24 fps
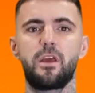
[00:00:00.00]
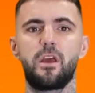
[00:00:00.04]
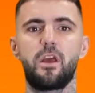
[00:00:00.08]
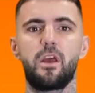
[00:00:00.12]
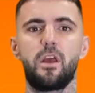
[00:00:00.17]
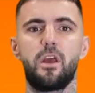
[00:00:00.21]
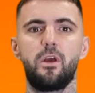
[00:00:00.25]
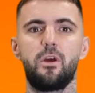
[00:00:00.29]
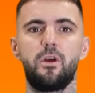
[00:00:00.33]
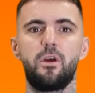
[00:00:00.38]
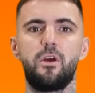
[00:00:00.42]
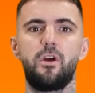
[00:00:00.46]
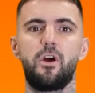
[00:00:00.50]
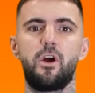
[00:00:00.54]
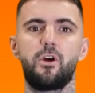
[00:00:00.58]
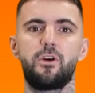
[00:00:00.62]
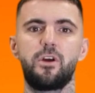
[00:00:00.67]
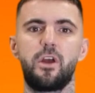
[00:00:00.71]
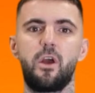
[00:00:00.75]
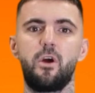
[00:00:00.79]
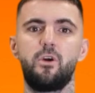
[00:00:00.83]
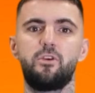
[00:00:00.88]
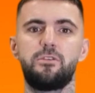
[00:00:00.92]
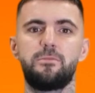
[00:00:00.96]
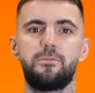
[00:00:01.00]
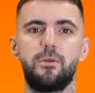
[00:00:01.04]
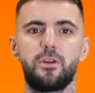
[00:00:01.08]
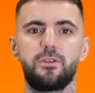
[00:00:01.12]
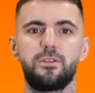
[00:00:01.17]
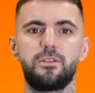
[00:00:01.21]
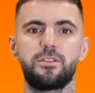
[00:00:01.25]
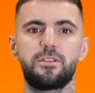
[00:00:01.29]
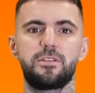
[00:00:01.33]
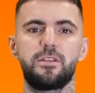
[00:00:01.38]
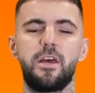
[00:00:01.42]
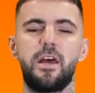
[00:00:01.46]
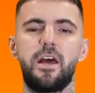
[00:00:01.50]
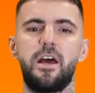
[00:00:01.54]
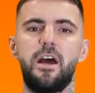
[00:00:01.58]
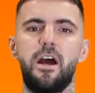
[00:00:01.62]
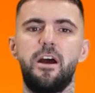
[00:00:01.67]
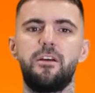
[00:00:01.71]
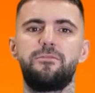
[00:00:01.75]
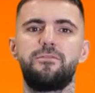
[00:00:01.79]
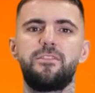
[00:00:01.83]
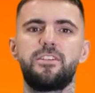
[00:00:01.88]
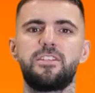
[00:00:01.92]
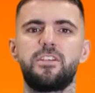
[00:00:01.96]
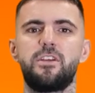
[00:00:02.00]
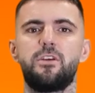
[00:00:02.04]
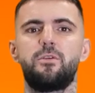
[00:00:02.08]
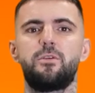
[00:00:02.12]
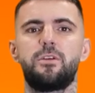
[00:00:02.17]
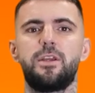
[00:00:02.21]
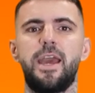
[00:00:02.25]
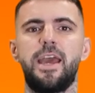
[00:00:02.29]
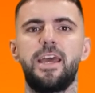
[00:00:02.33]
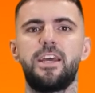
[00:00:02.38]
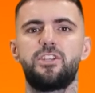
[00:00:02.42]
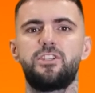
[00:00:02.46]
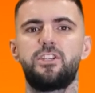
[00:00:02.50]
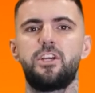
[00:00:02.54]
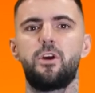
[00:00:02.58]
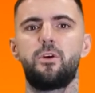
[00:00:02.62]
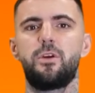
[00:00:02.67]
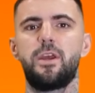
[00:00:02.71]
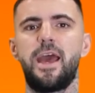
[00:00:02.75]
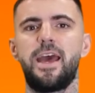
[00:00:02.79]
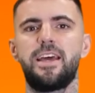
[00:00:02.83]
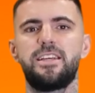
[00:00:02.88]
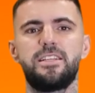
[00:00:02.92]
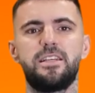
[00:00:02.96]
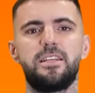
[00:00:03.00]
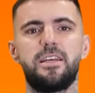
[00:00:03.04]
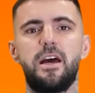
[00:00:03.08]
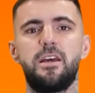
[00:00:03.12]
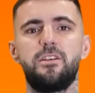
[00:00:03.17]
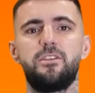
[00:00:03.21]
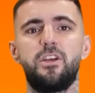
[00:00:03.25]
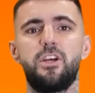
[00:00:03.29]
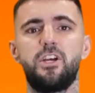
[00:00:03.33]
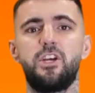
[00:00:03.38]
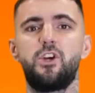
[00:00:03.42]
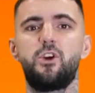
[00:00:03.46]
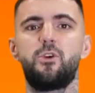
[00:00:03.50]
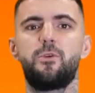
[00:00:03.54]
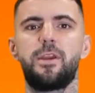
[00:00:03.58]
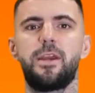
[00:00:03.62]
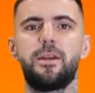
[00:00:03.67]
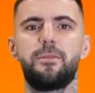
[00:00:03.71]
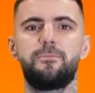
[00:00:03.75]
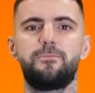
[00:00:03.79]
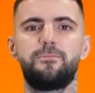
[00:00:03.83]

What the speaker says: or, on older models, a physical gauge located under the unit.